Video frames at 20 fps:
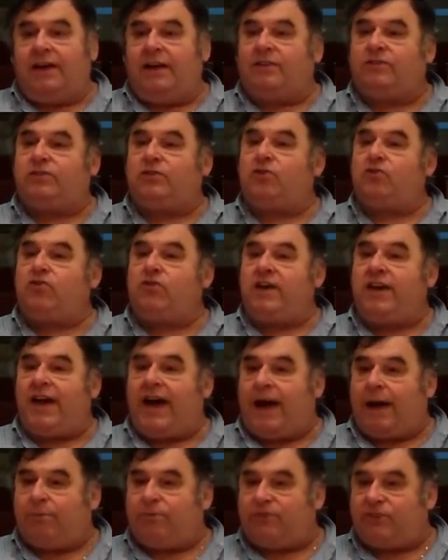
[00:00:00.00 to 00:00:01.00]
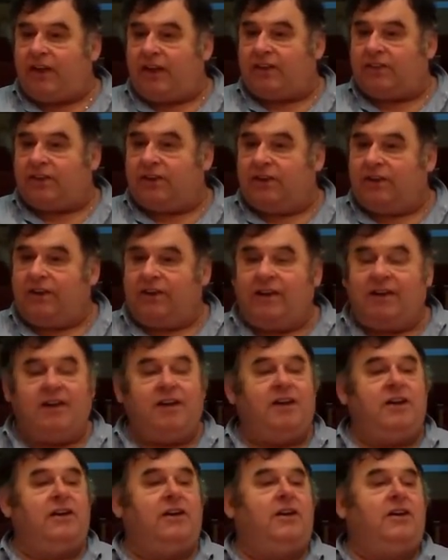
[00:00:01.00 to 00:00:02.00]
It's a rehab center
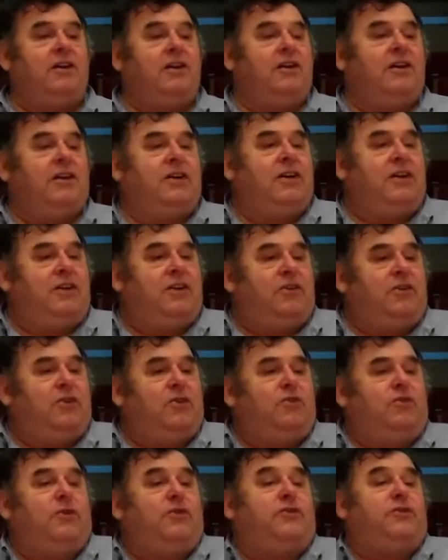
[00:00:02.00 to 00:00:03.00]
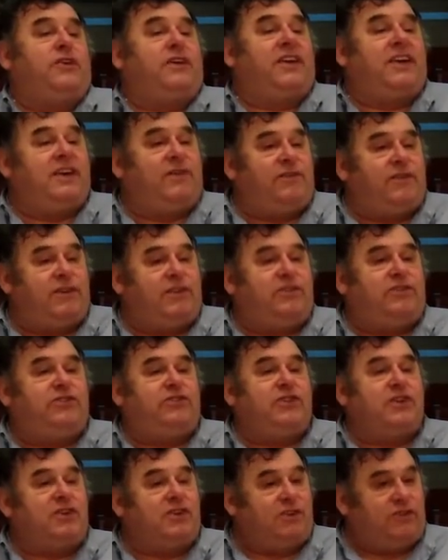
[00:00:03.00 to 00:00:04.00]
for forgiven
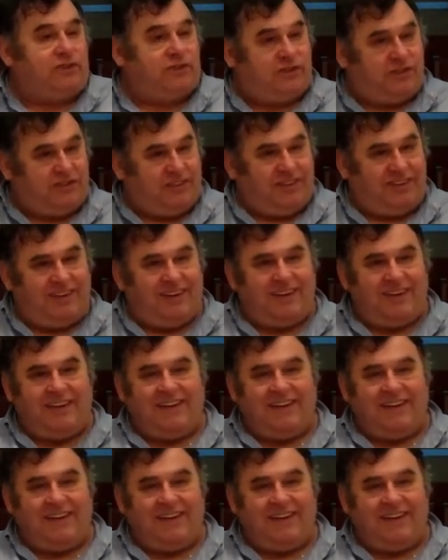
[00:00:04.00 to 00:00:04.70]
sinners.